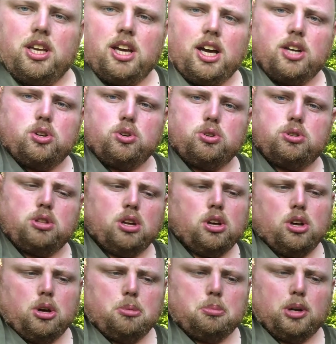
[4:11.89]
I just
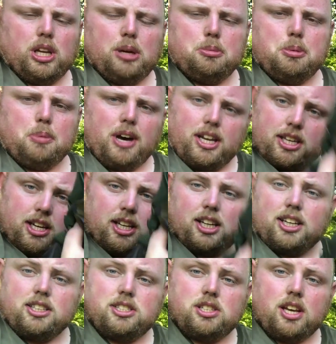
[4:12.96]
pull out my bag and I
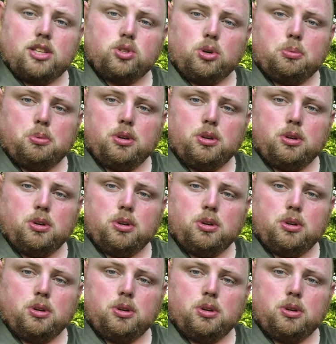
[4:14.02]
can set up.